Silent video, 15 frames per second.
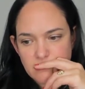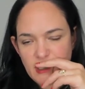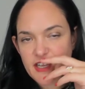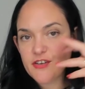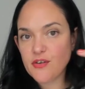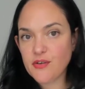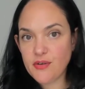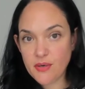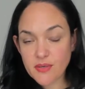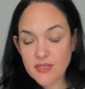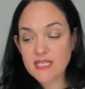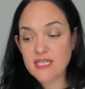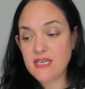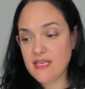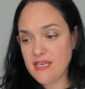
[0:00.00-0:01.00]
And you'll notice
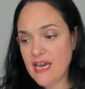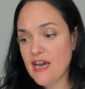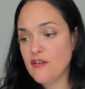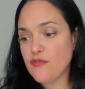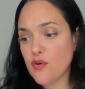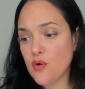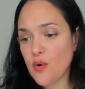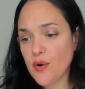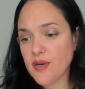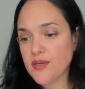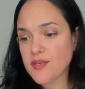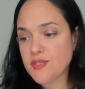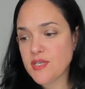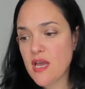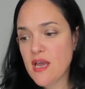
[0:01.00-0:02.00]
that, yeah, of
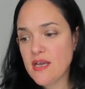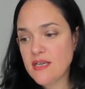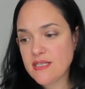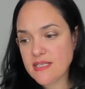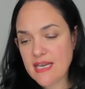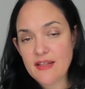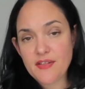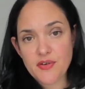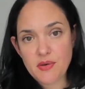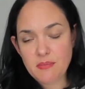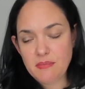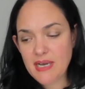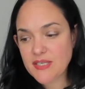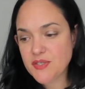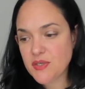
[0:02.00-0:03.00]
course, skeletal
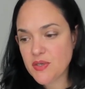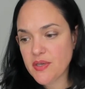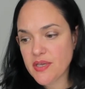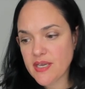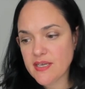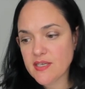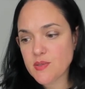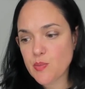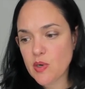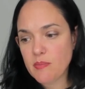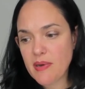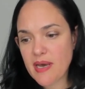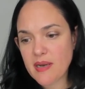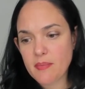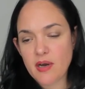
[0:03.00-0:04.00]
muscle is more
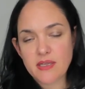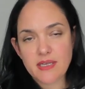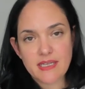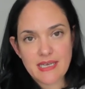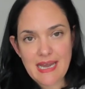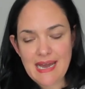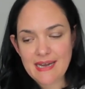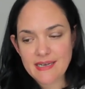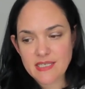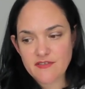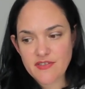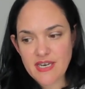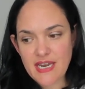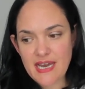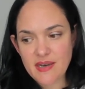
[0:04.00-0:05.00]
metabolically active
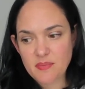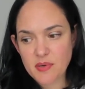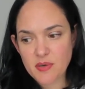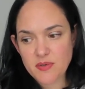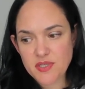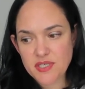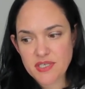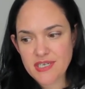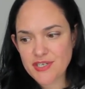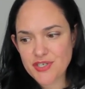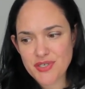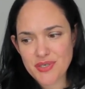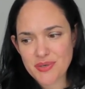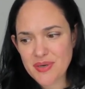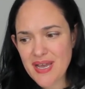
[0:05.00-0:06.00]
than adipose
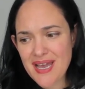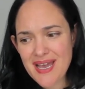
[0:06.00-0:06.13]
tissue,